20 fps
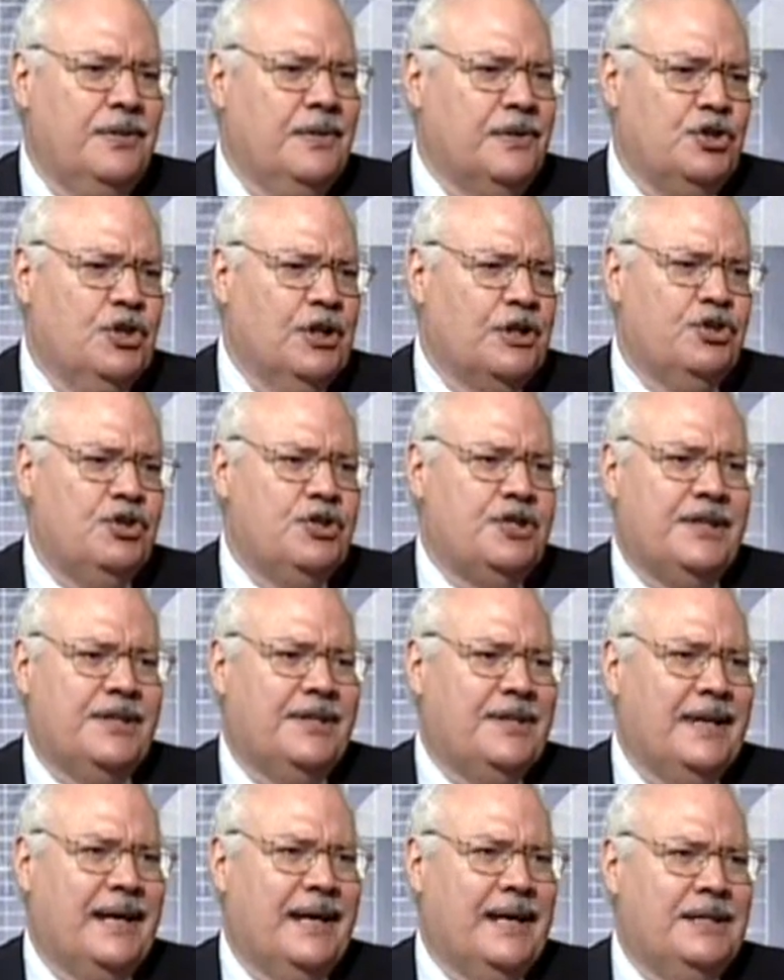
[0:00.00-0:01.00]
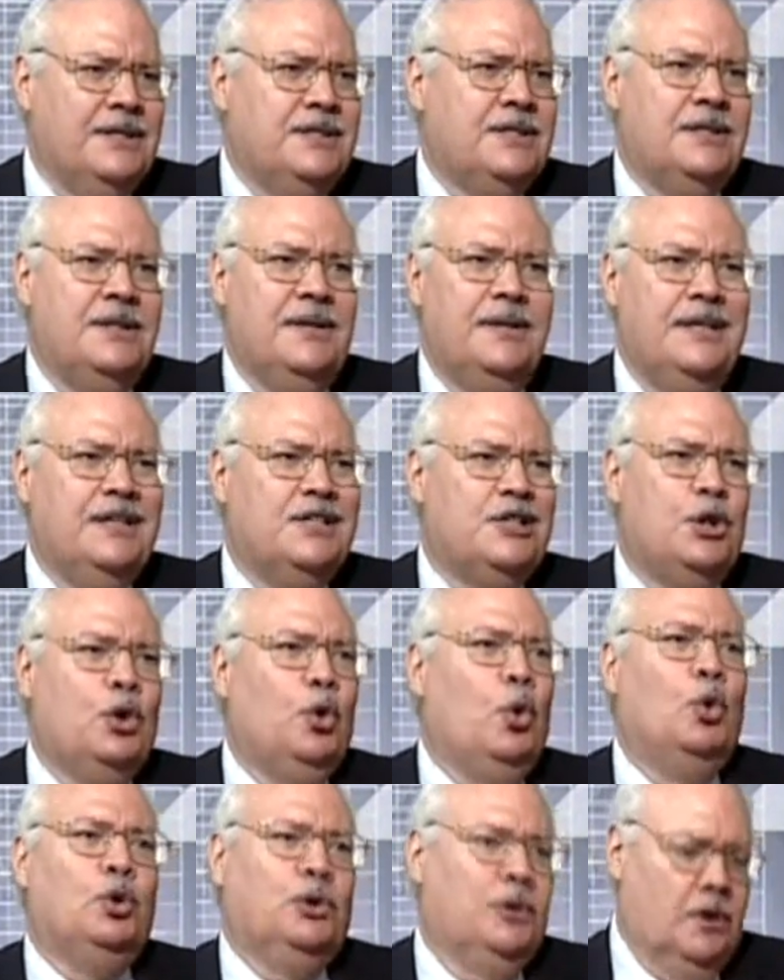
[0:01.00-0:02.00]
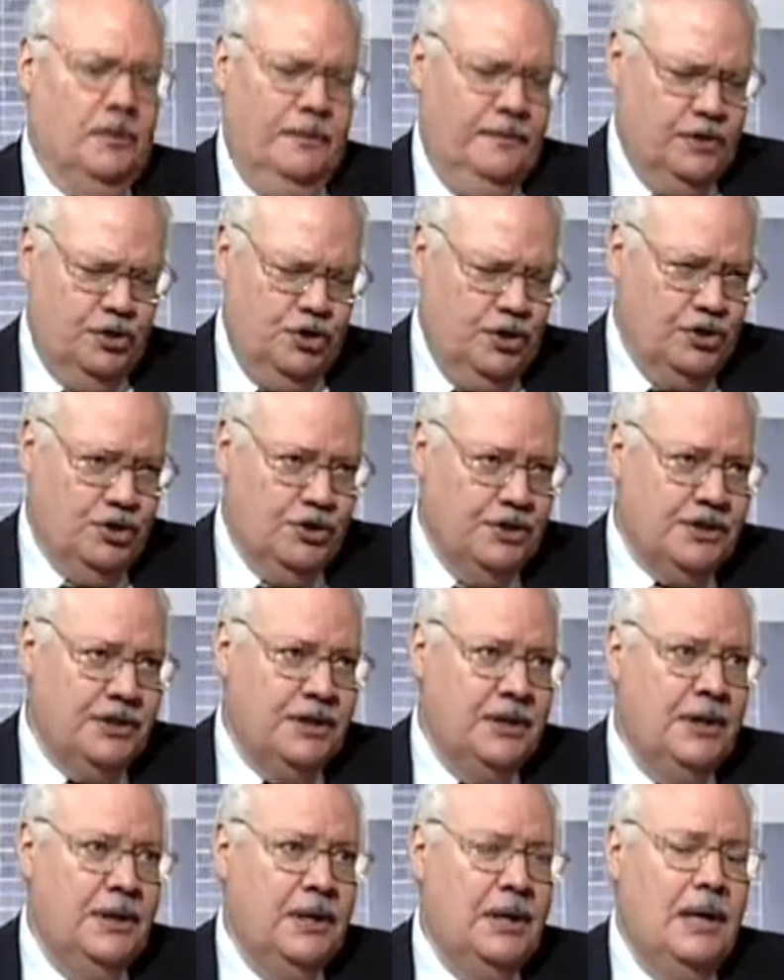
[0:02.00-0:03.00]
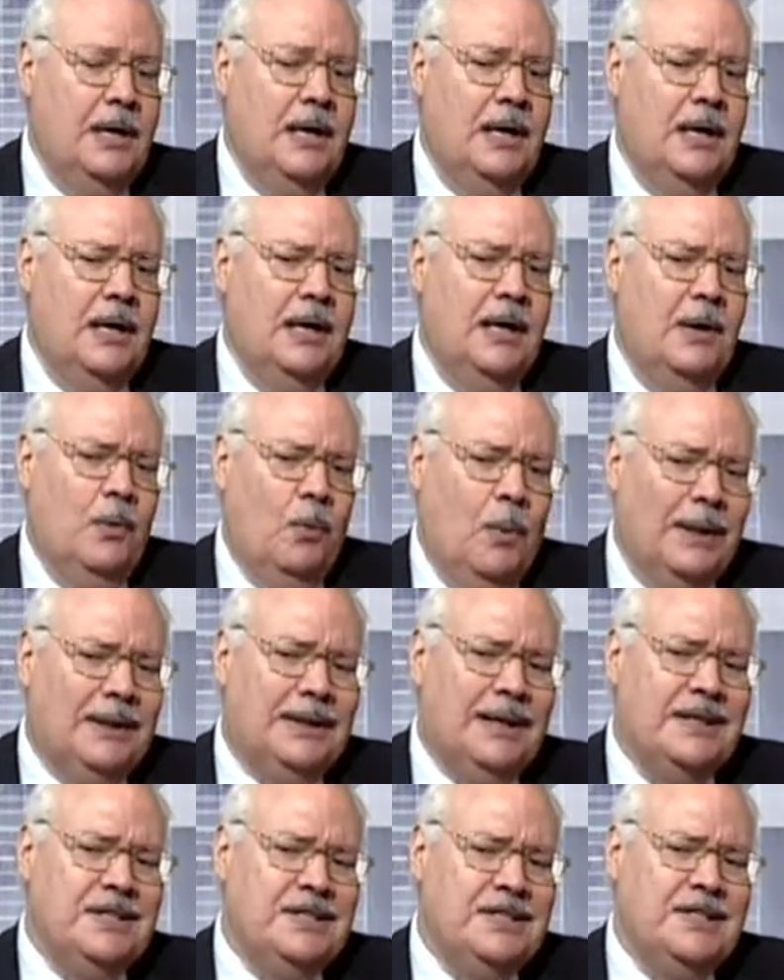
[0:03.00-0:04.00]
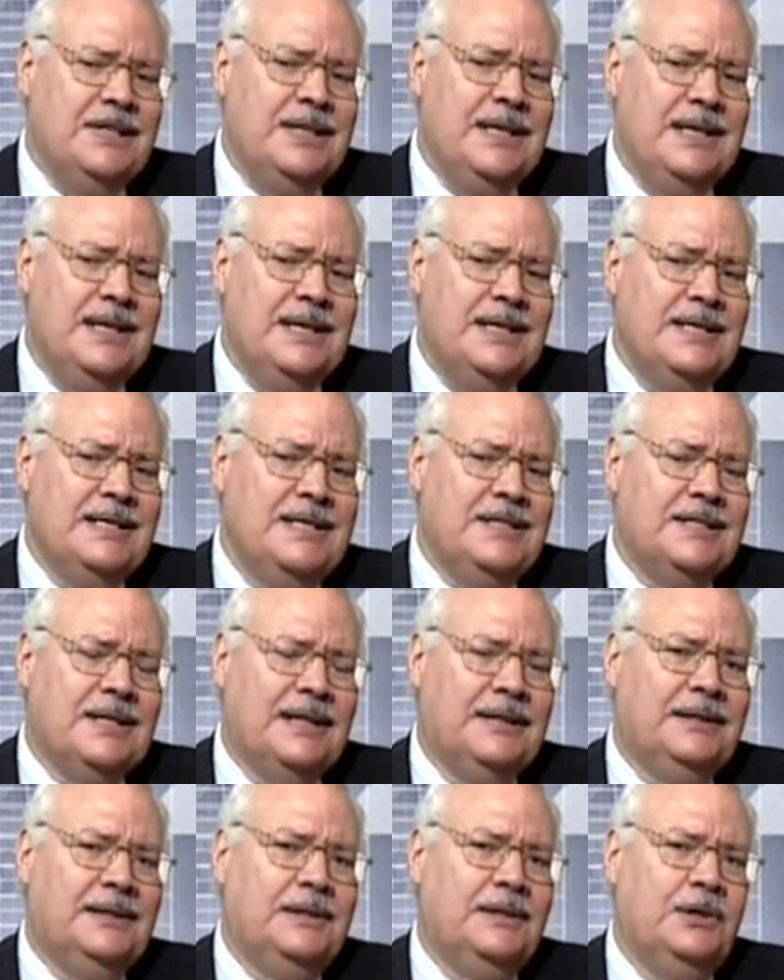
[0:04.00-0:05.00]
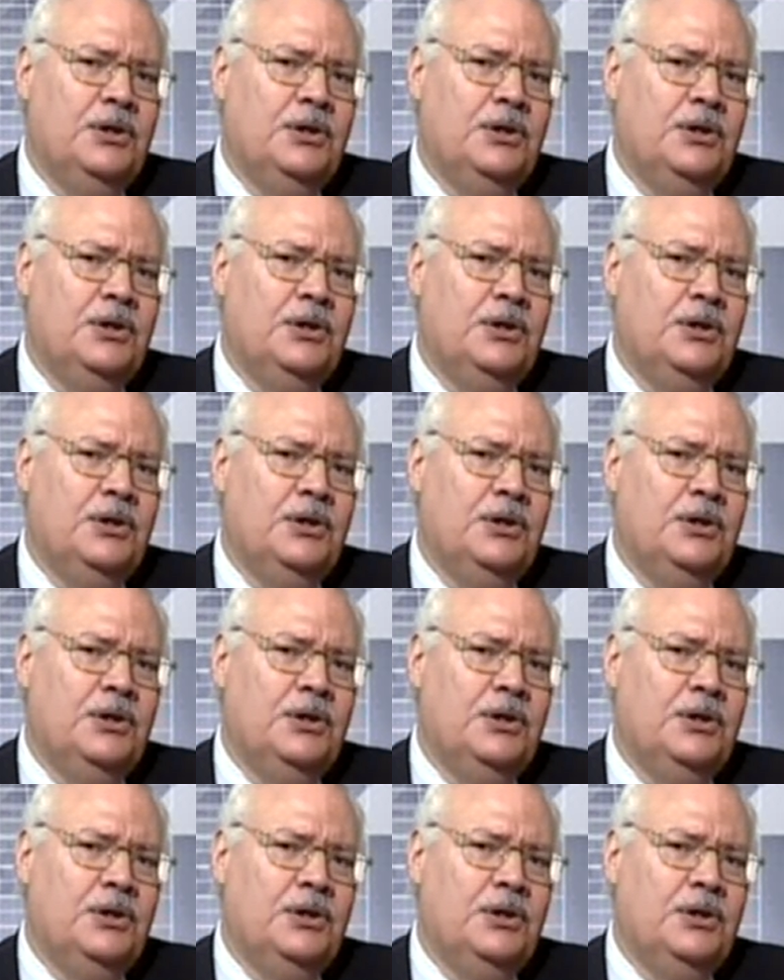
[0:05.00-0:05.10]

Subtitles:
the judges against the slaughter of the judges. Yes. What I see is that,